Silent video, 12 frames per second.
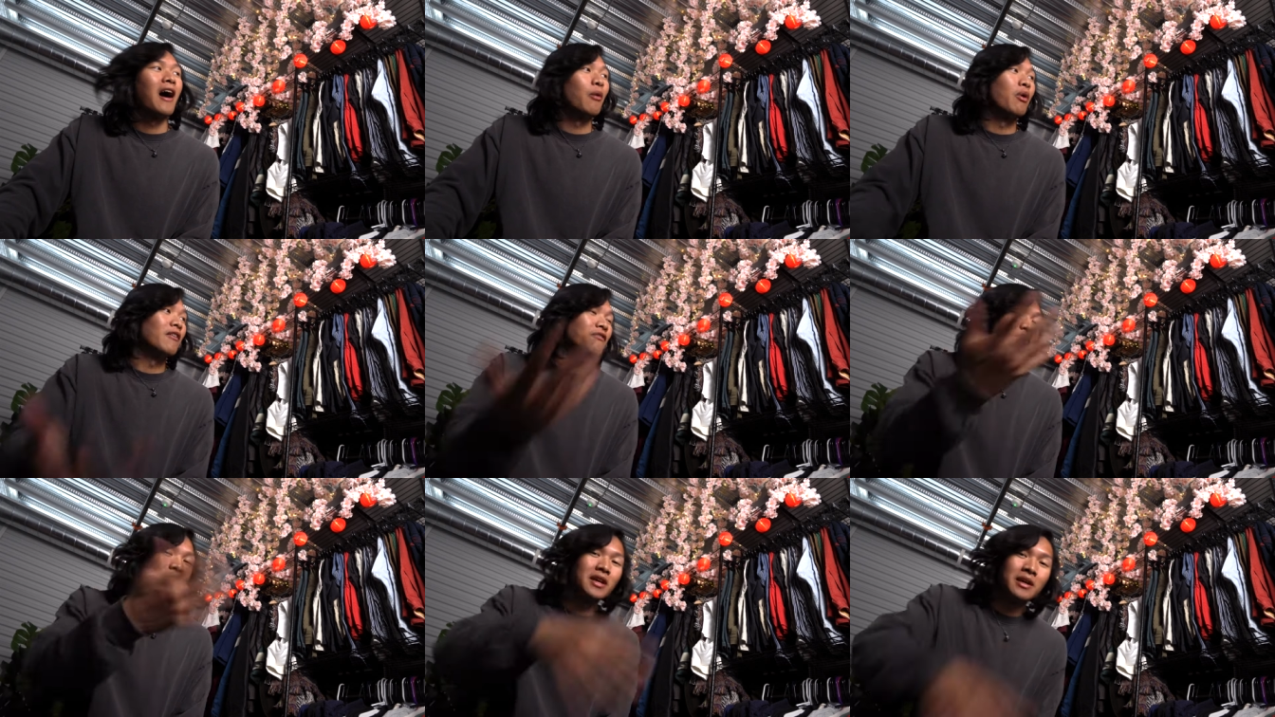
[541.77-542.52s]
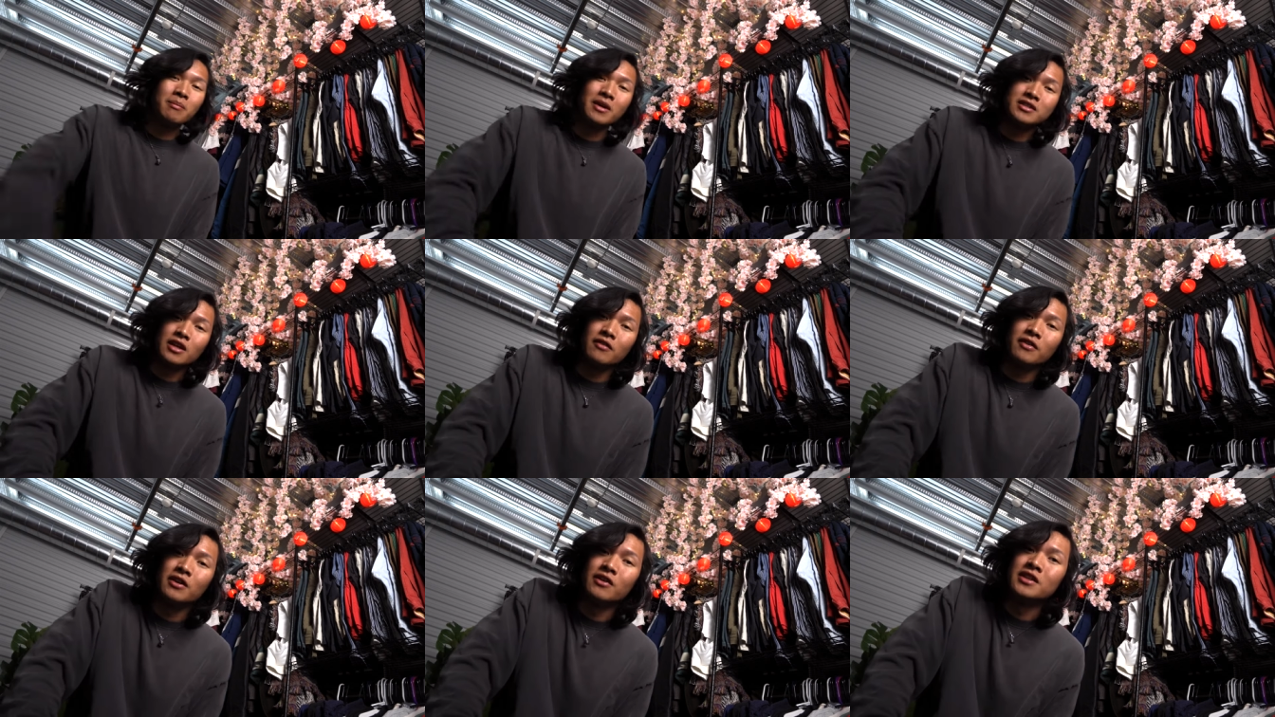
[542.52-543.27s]
I want for me,
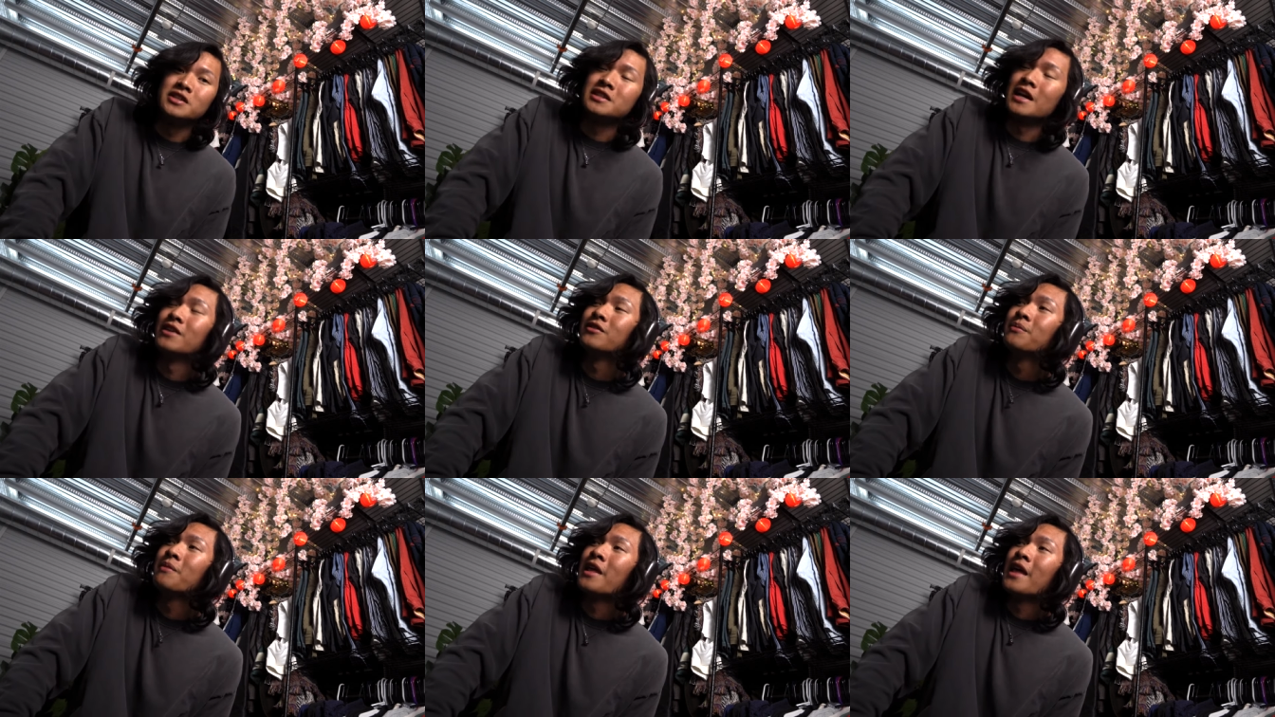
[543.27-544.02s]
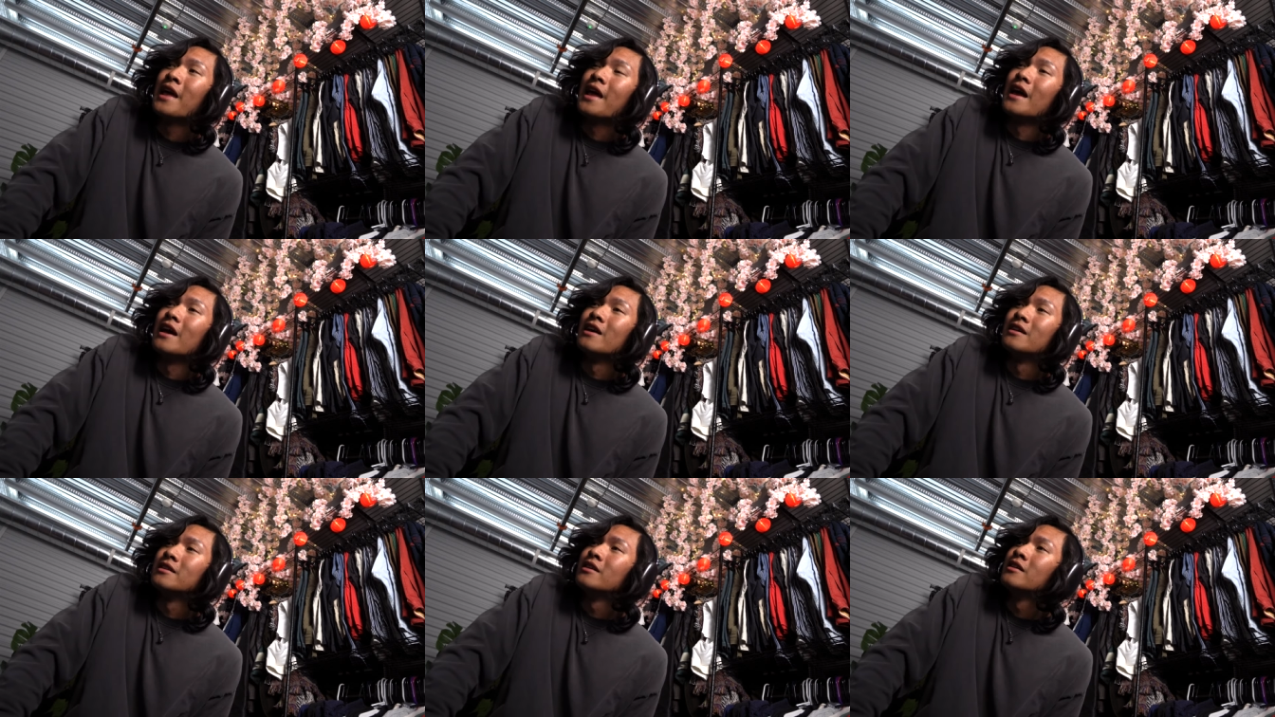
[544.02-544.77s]
myself here in this channel.
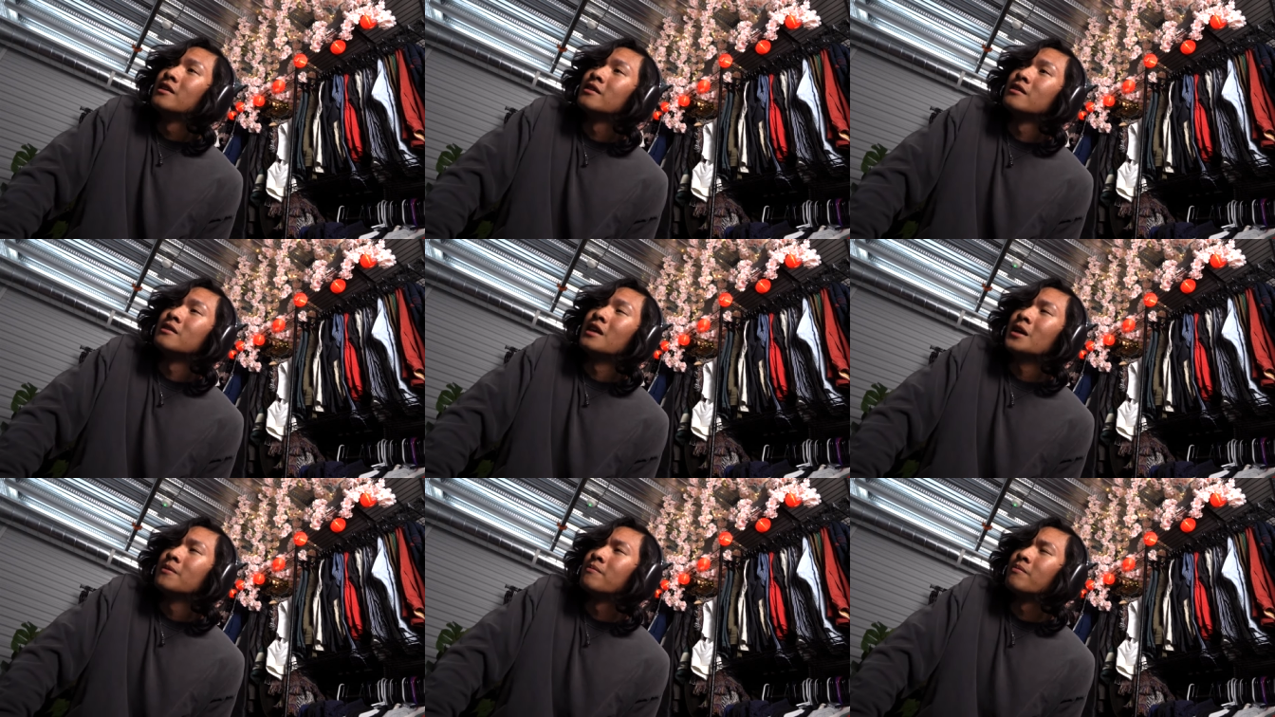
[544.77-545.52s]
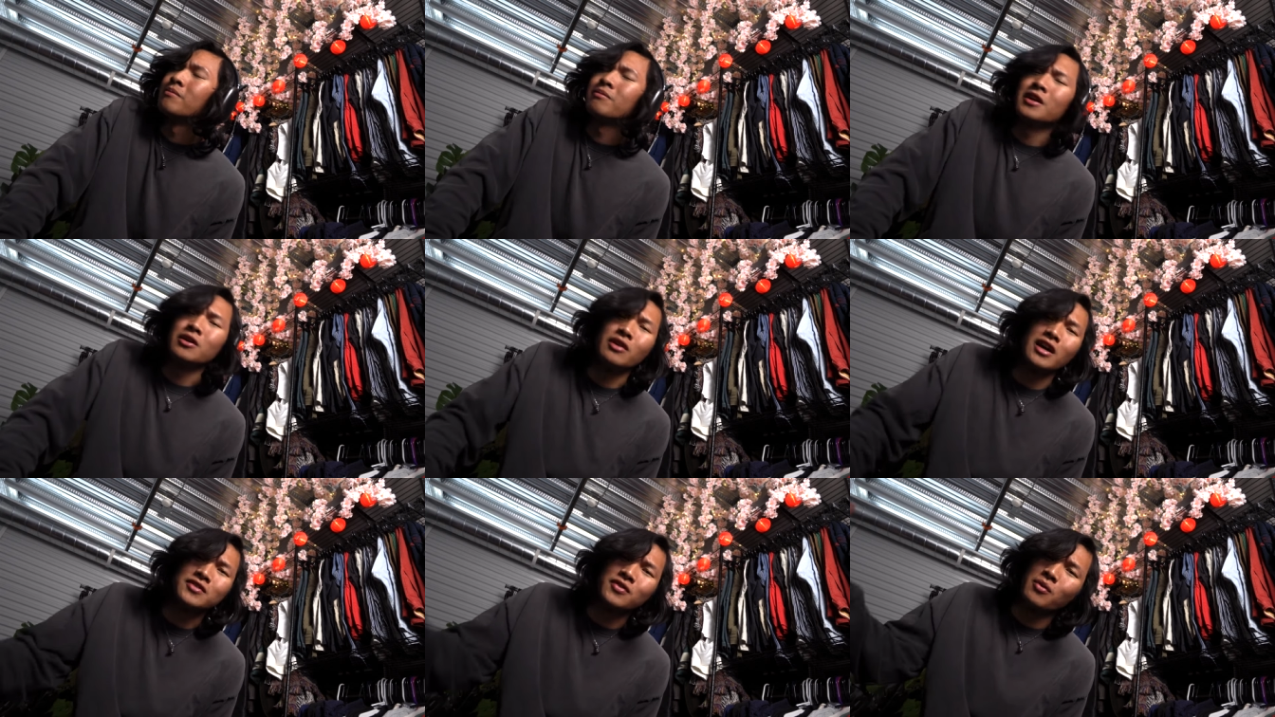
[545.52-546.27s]
And yeah, thank you
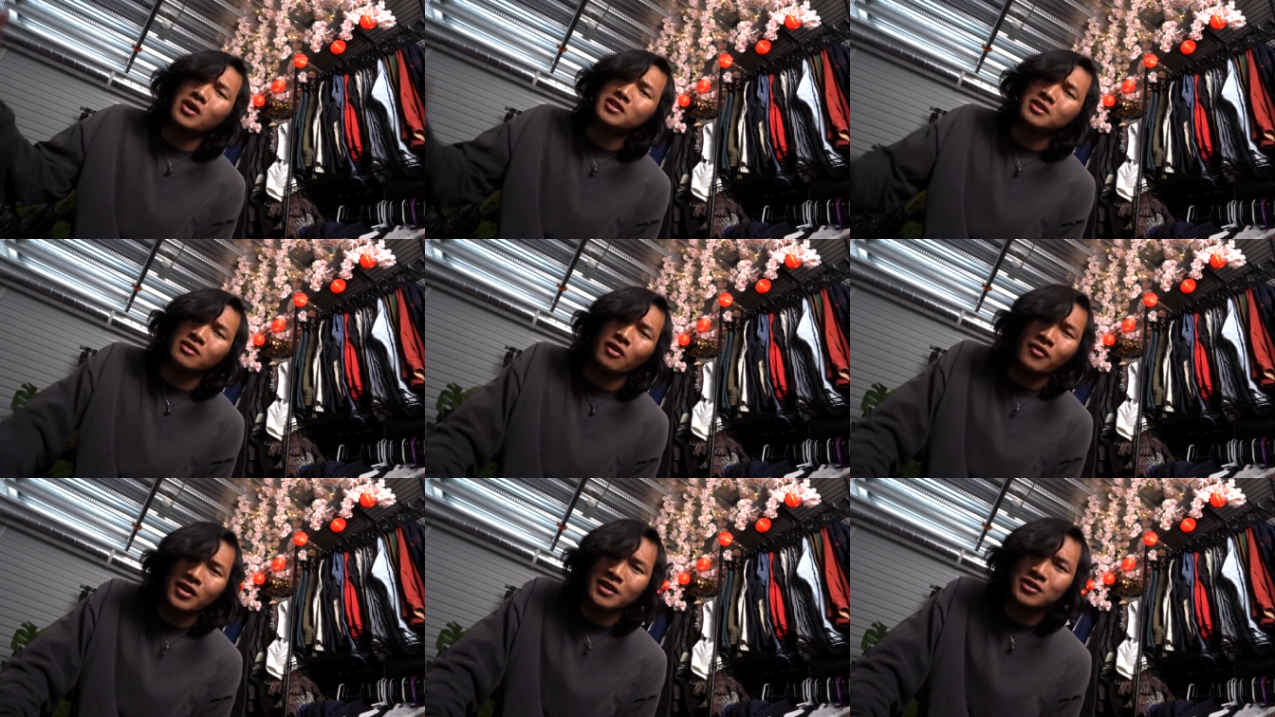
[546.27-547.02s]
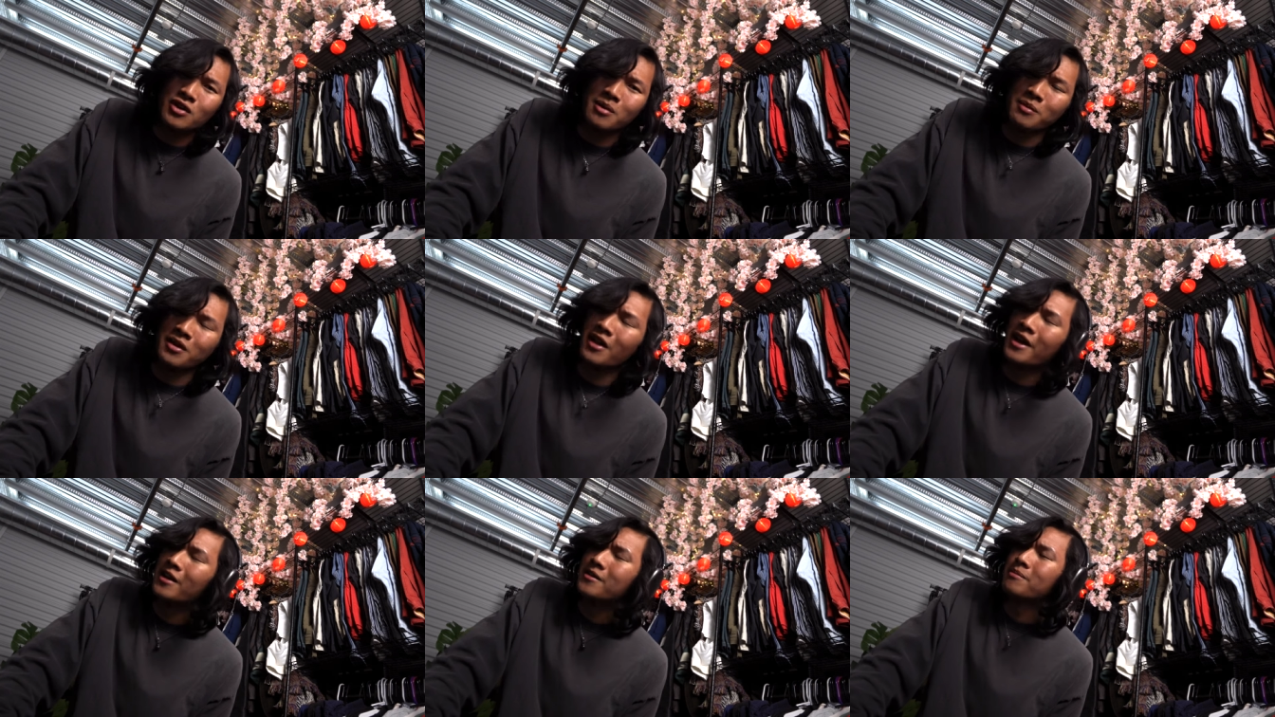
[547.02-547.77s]
guys for watching. Don't forget to drop me a
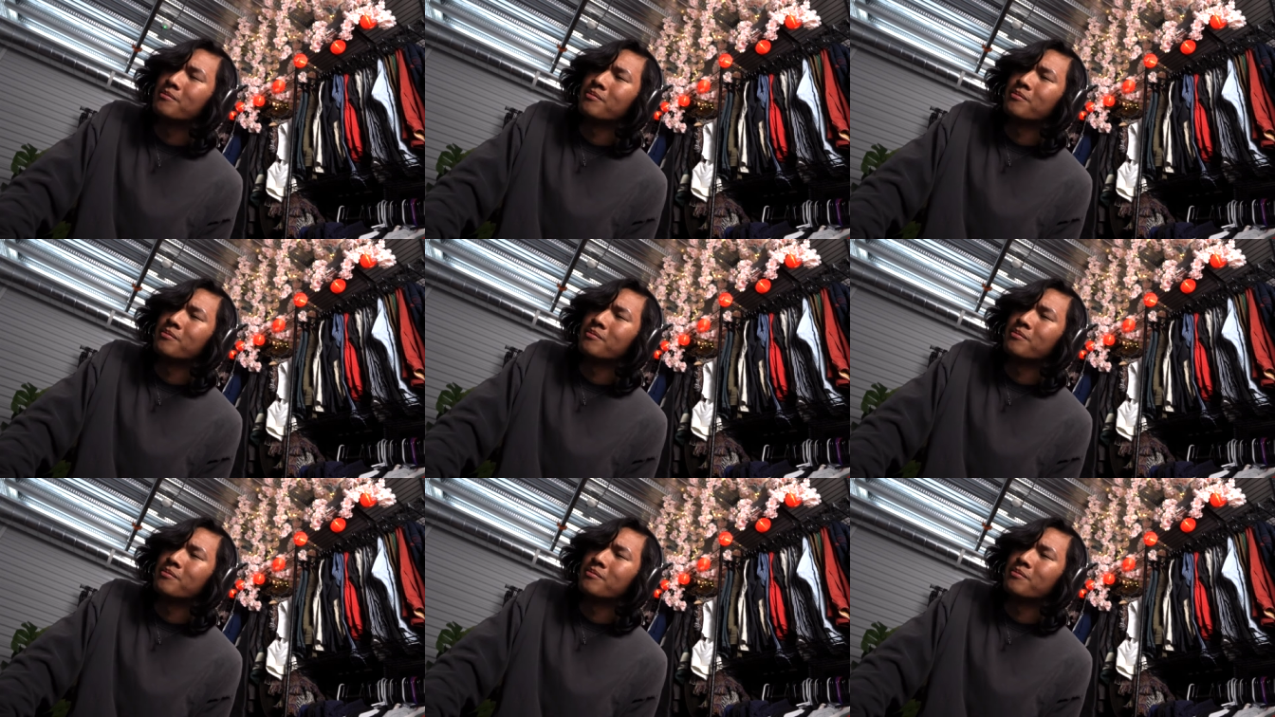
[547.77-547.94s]
like.